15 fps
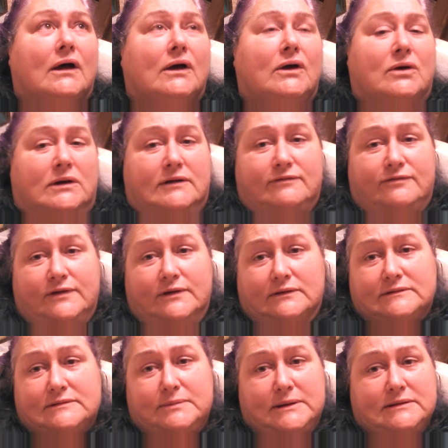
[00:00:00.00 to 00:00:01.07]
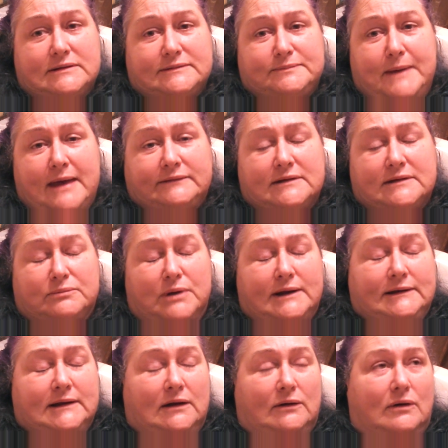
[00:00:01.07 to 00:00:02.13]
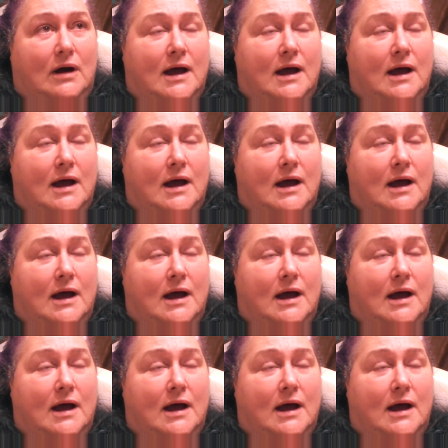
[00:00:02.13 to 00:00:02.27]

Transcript: good it feels to be in this bathtub right now.